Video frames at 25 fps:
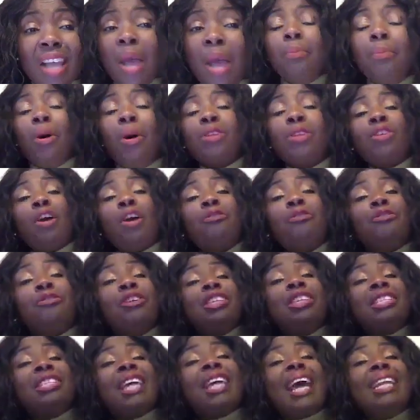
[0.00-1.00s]
But
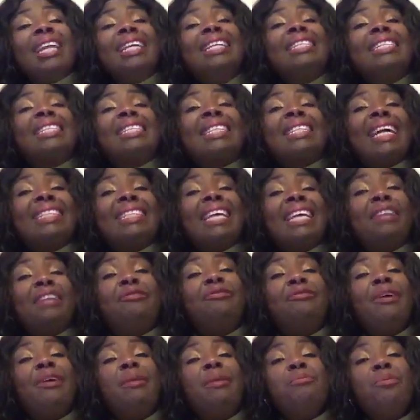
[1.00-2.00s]
officially, it started
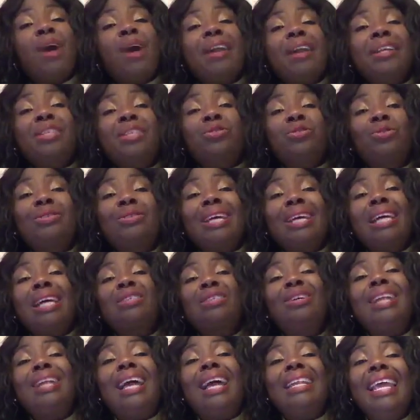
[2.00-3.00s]
February
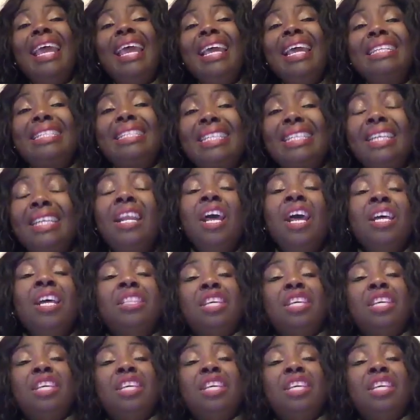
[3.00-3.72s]
2018.